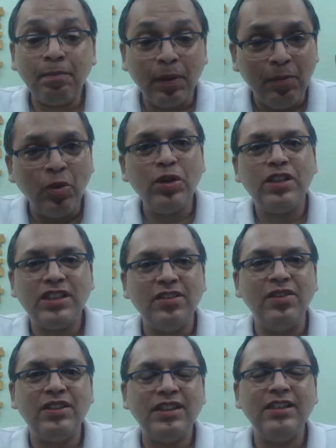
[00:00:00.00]
Promote
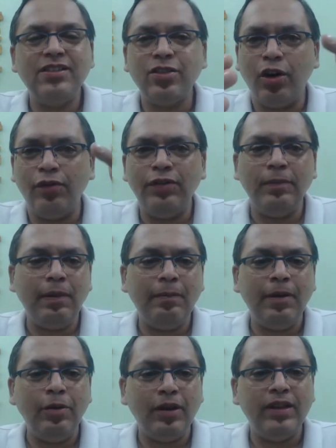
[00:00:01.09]
services of the
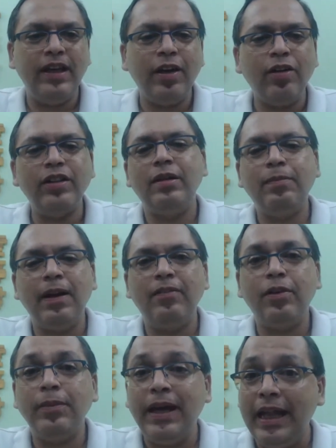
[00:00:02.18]
people who are there on the
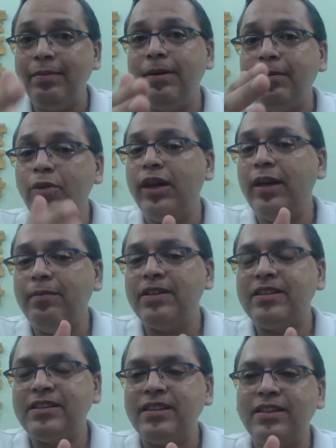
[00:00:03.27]
platform, help them to get
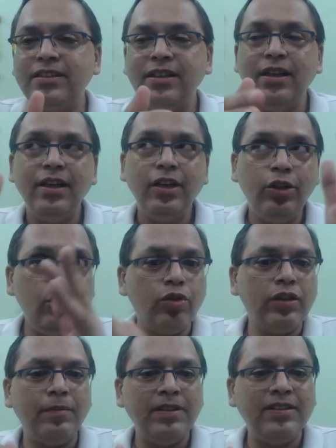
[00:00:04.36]
businesses. You know
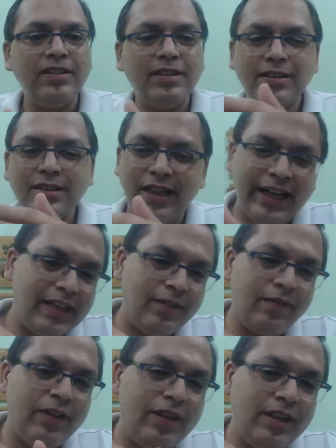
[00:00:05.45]
the businesses, connect
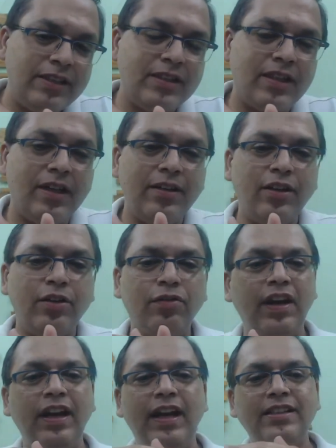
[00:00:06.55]
them with these
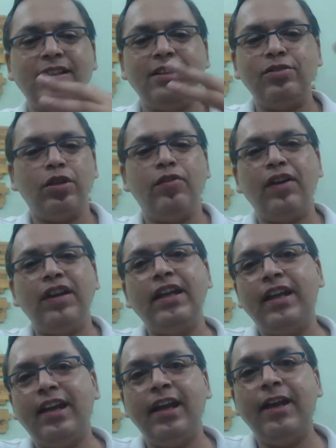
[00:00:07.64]
freelancers who are offering
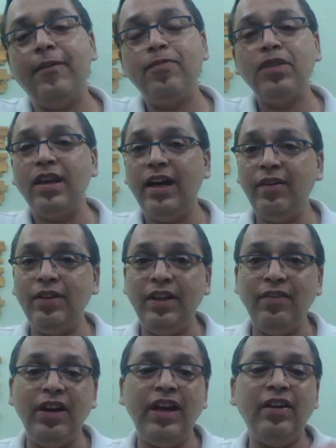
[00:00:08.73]
their gig. And with
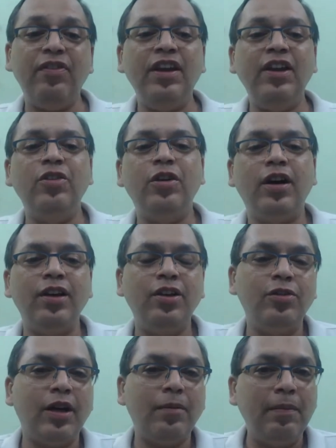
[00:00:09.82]
every referring you
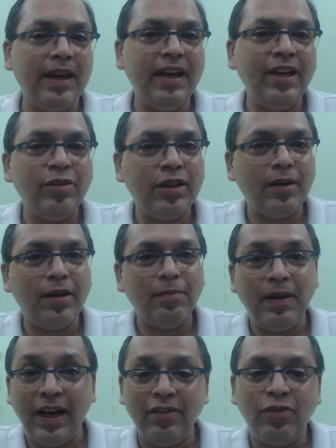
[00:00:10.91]
are making to the
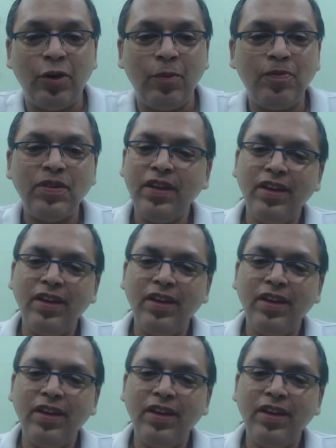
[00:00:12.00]
platform,